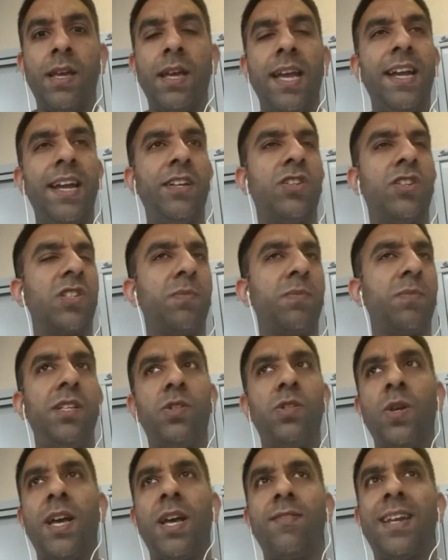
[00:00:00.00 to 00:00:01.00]
It just means
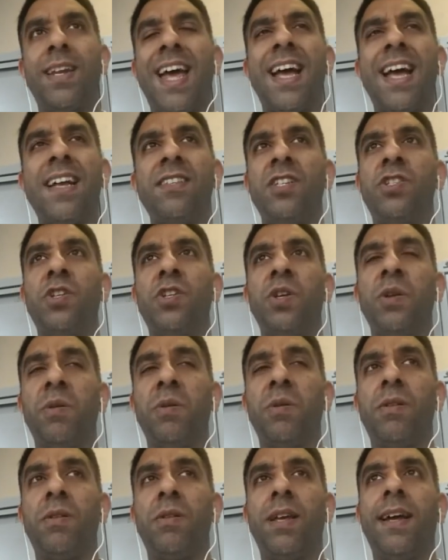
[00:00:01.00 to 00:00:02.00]
you have an attitude